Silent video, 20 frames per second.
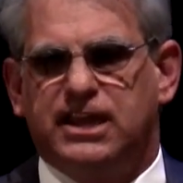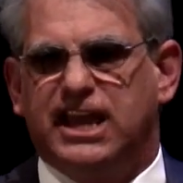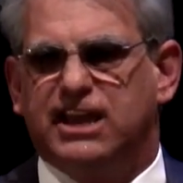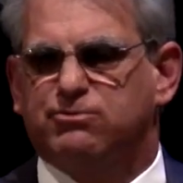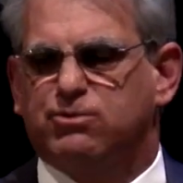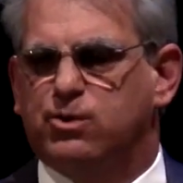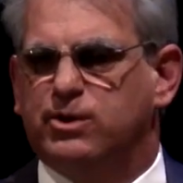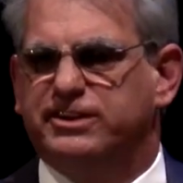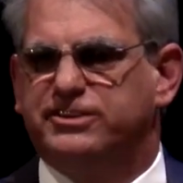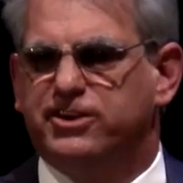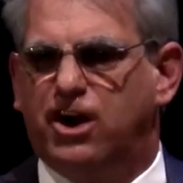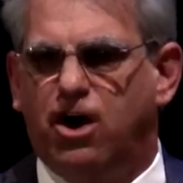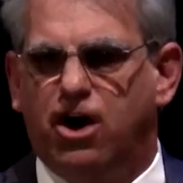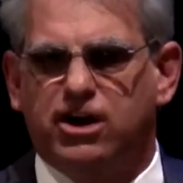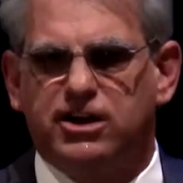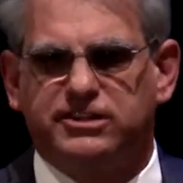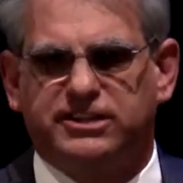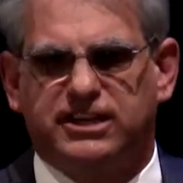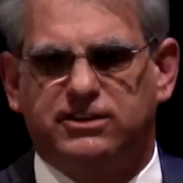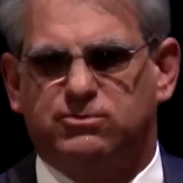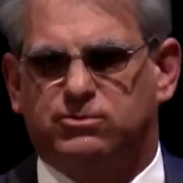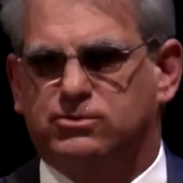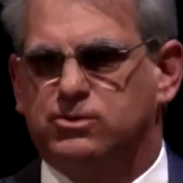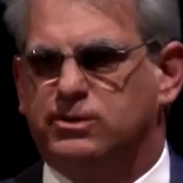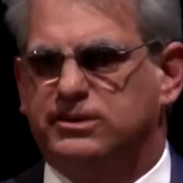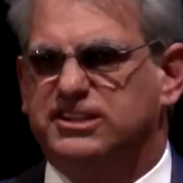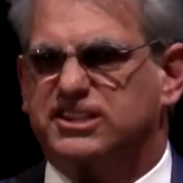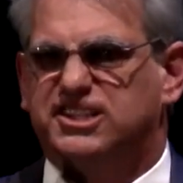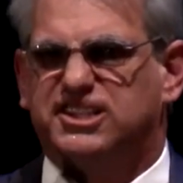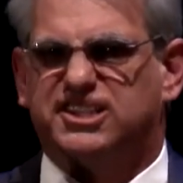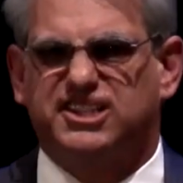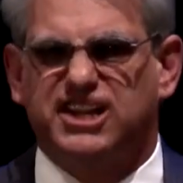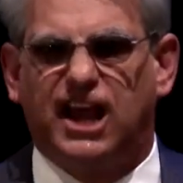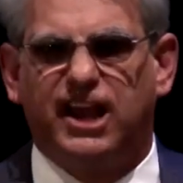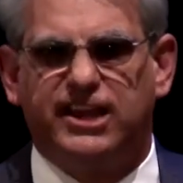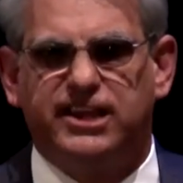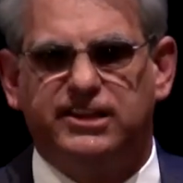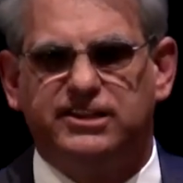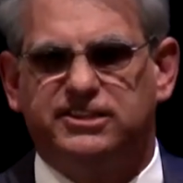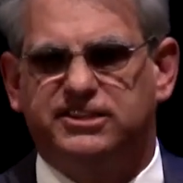It ruins art, it ruins
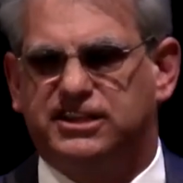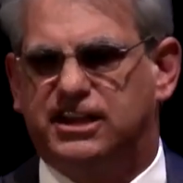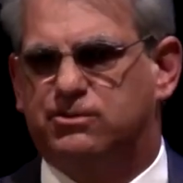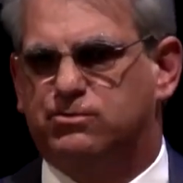science,